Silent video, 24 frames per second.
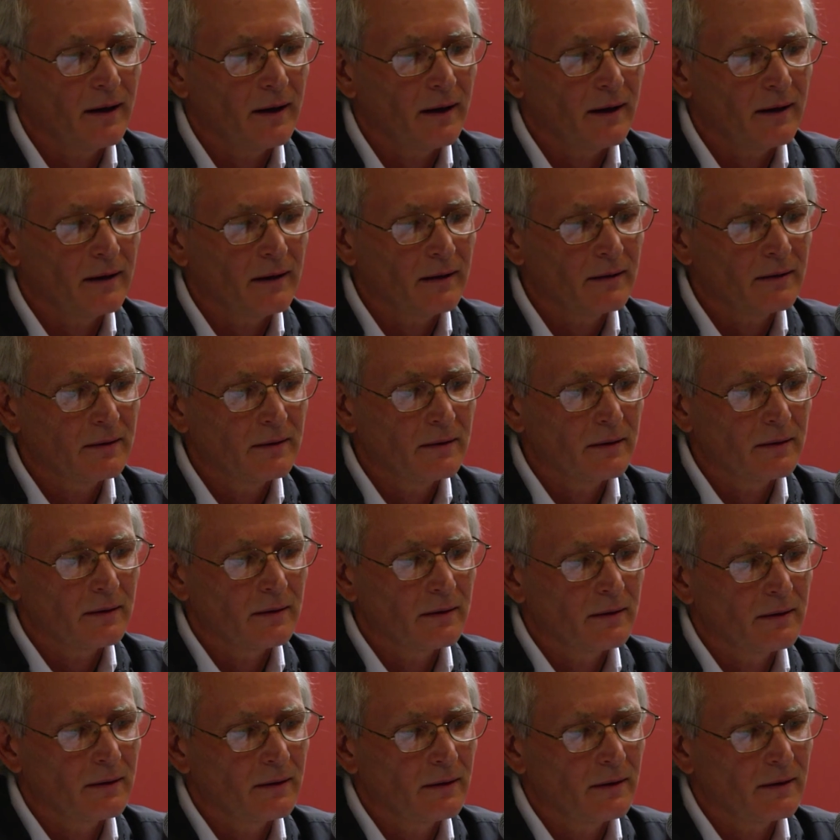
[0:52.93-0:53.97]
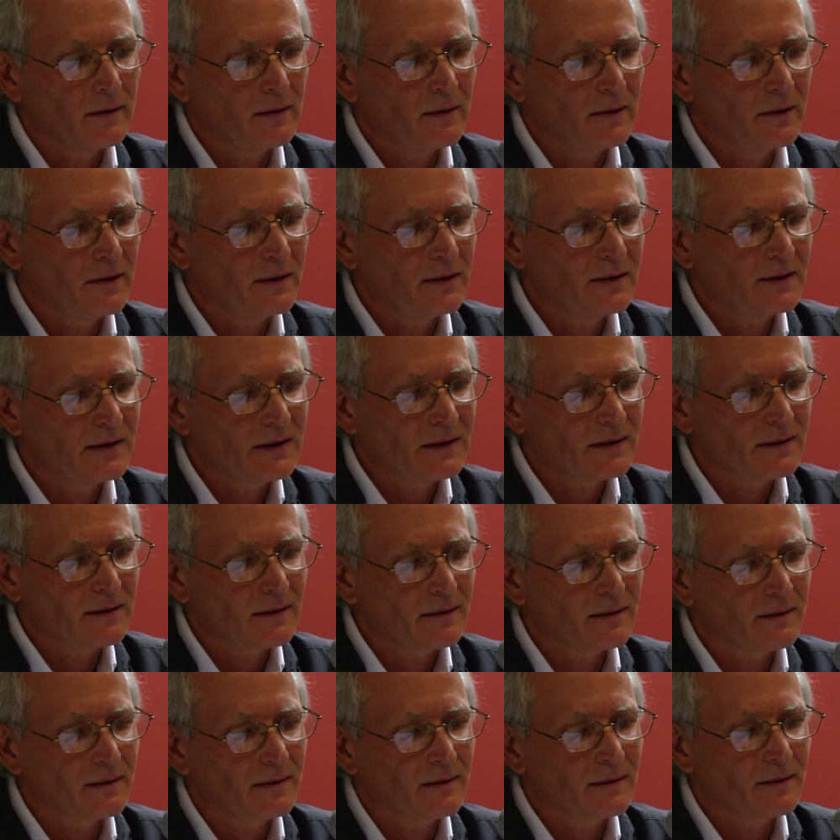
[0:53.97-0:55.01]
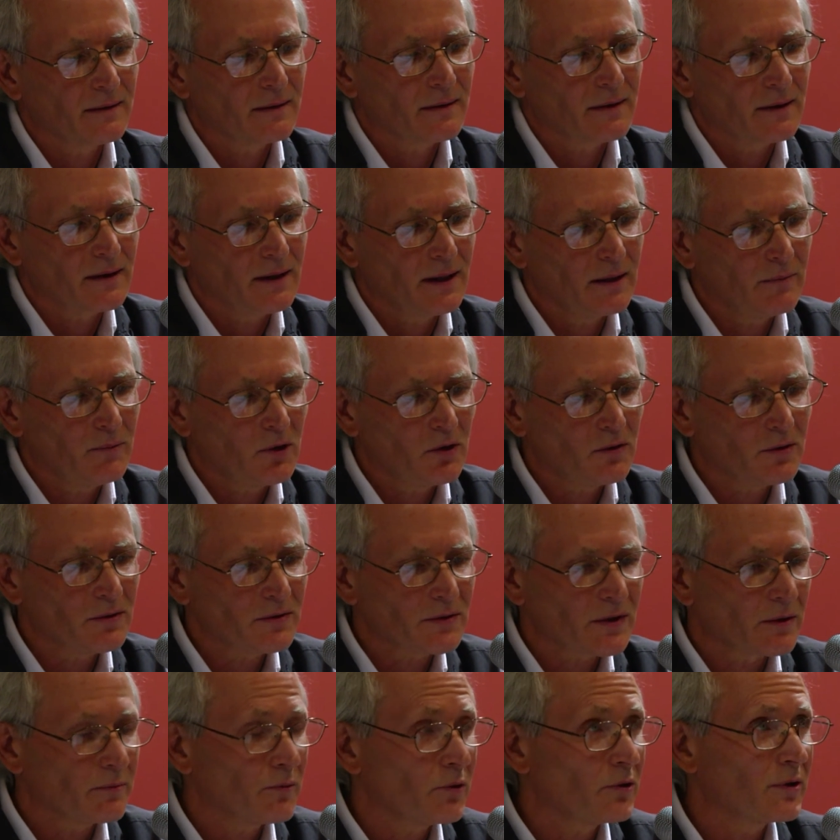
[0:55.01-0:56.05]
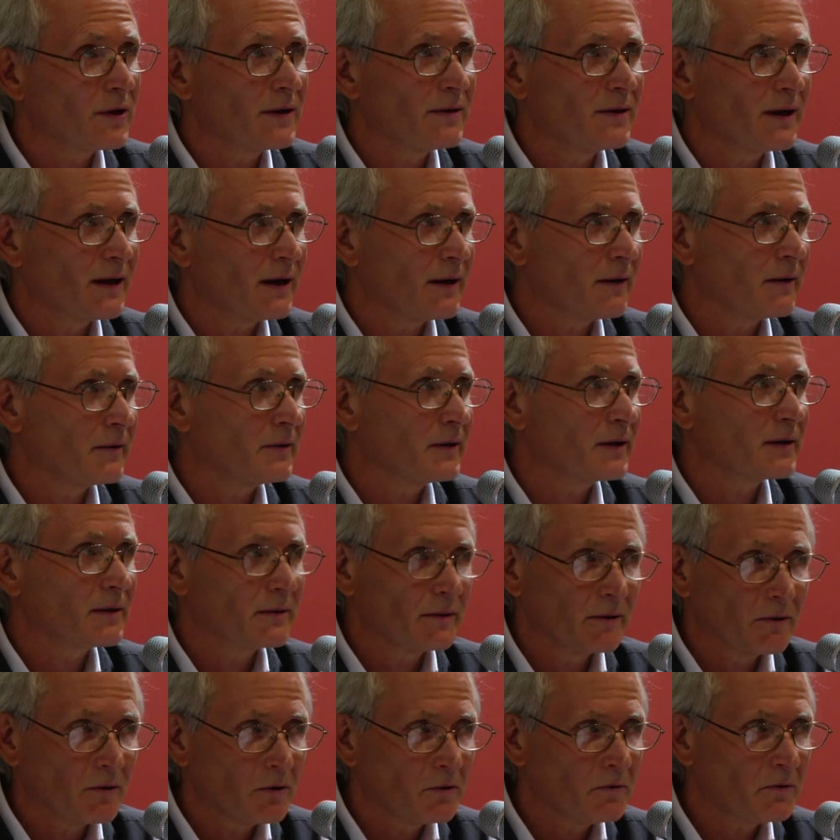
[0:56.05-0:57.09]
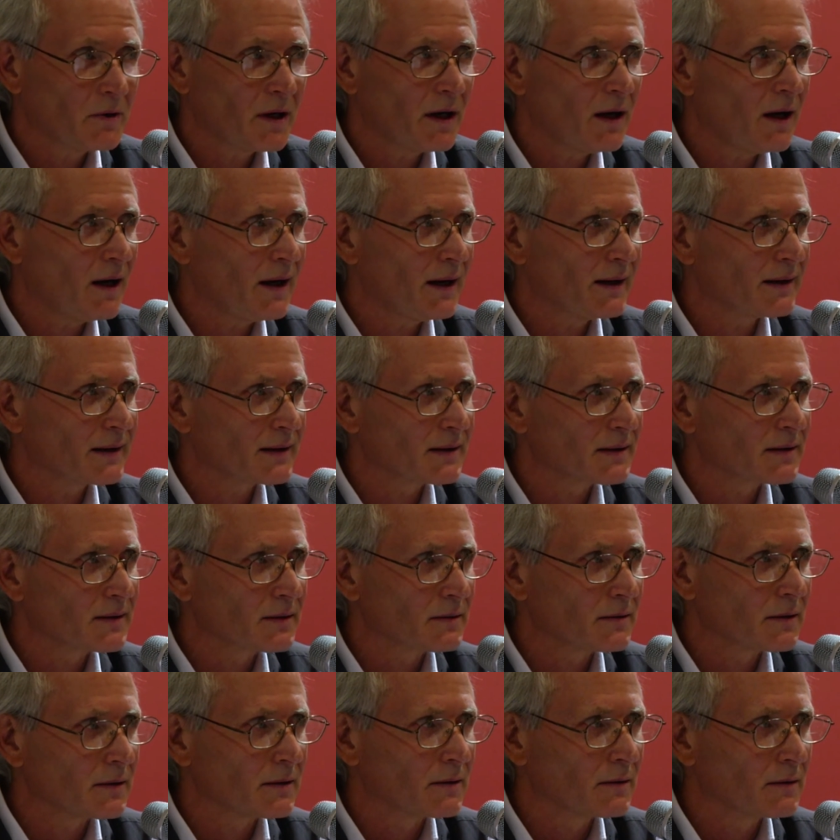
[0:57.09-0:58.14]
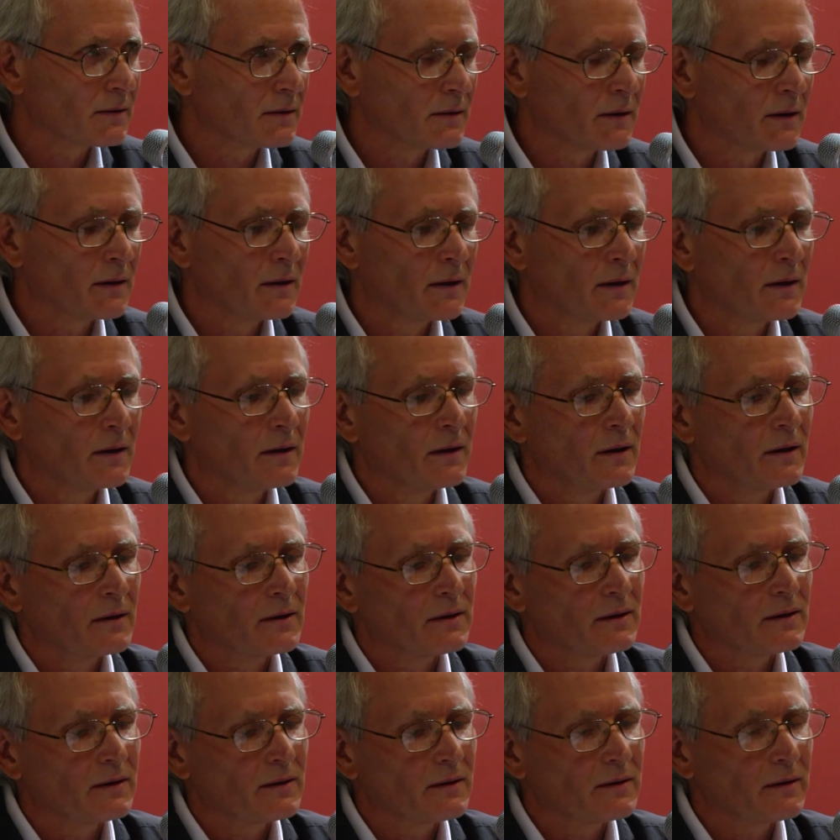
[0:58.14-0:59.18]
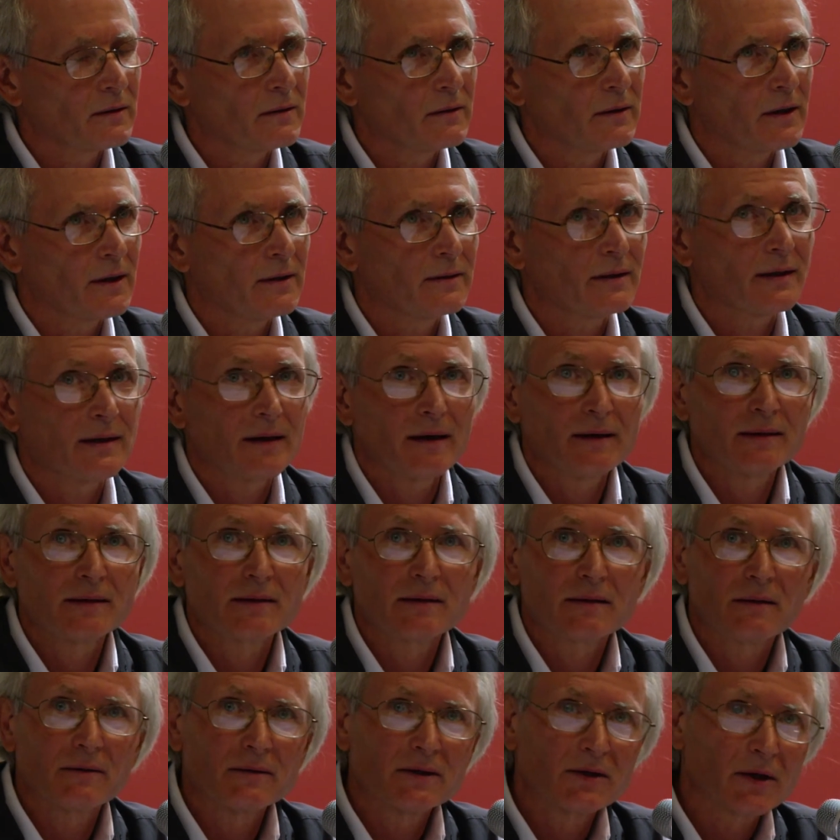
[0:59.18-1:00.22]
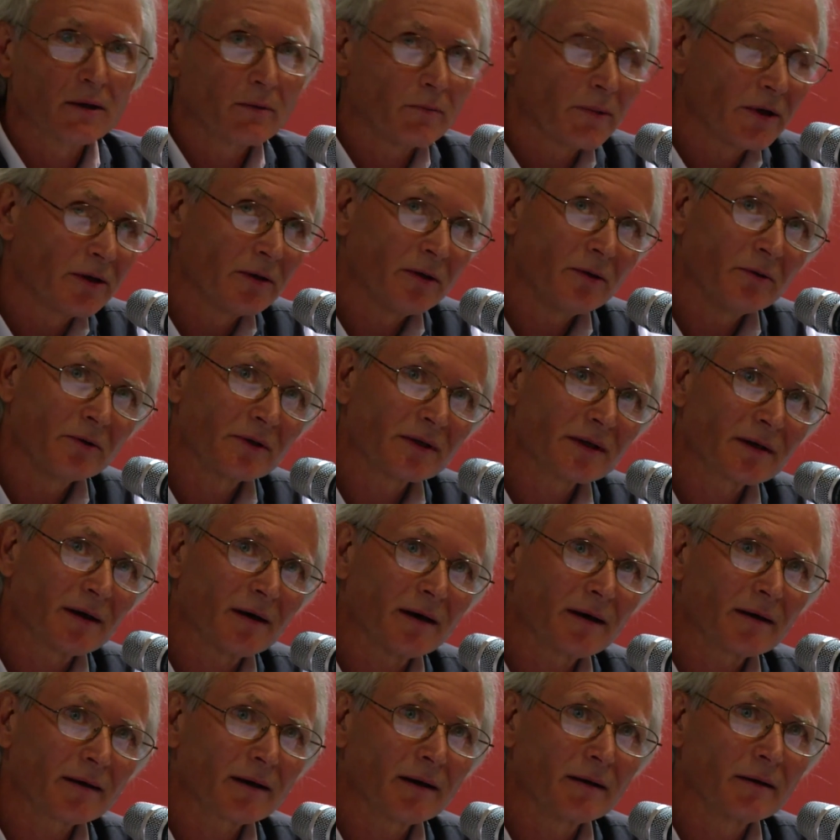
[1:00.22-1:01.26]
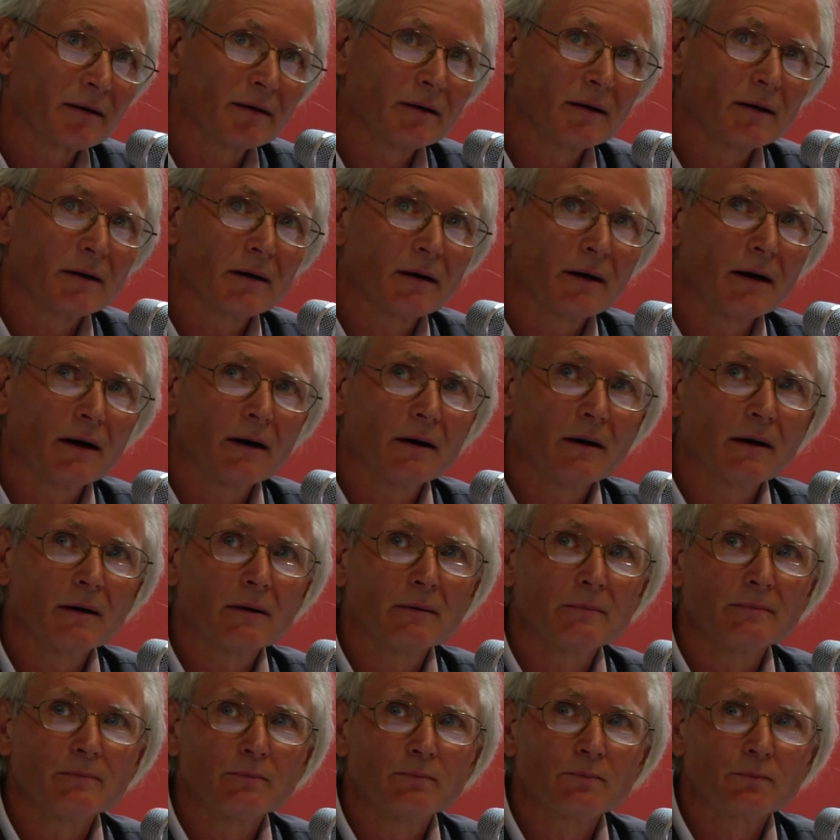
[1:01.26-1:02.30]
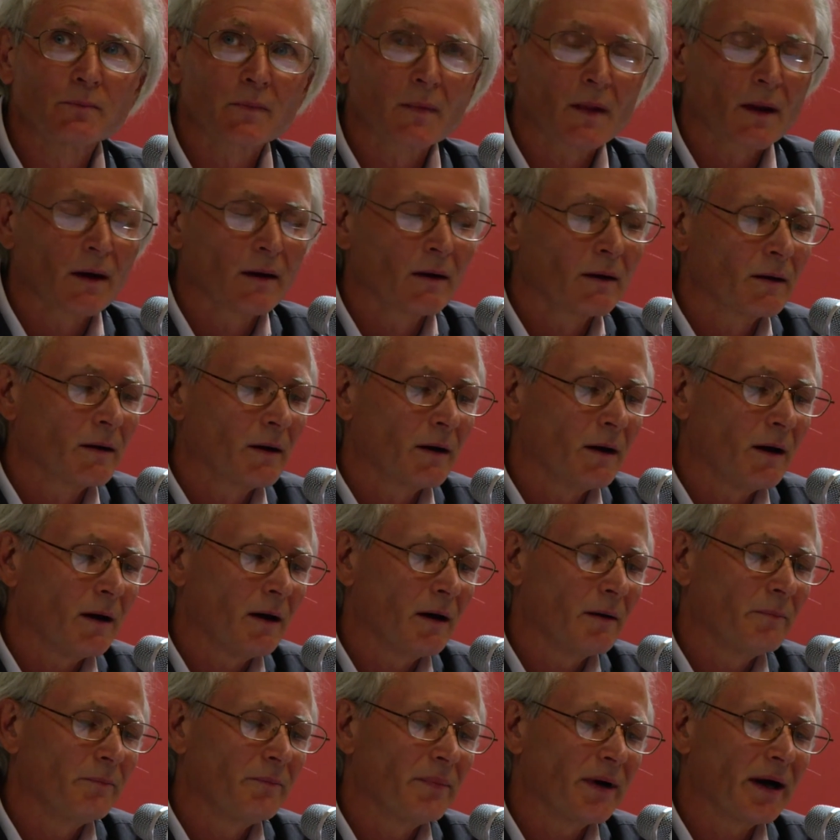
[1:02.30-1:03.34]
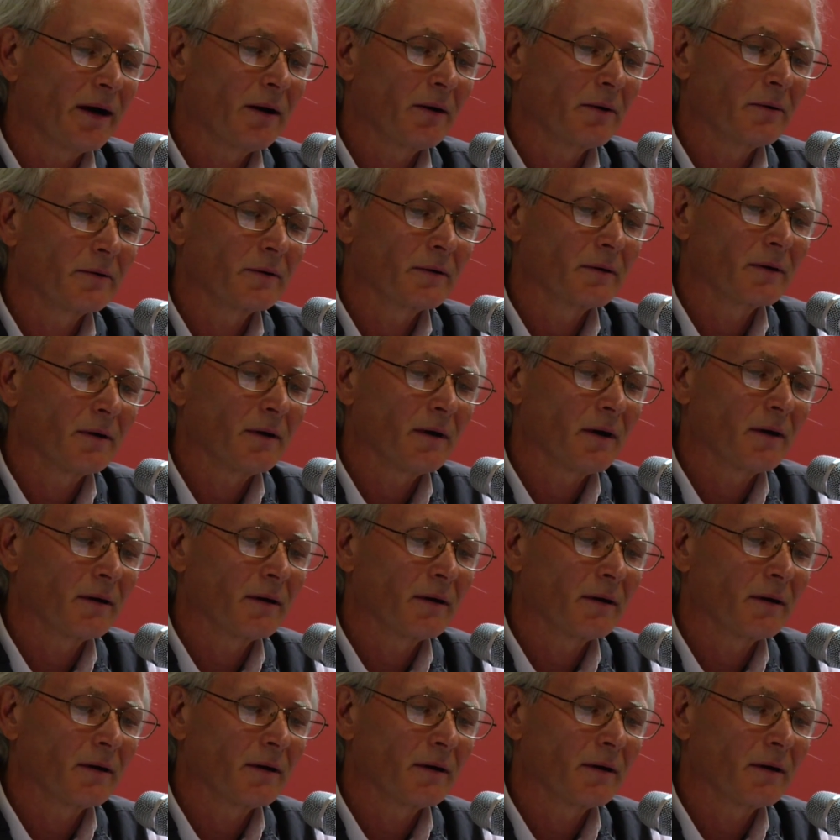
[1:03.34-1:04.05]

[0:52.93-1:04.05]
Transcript: And these chemicals are put in the air at no cost. So it does, the gentleman who was talking about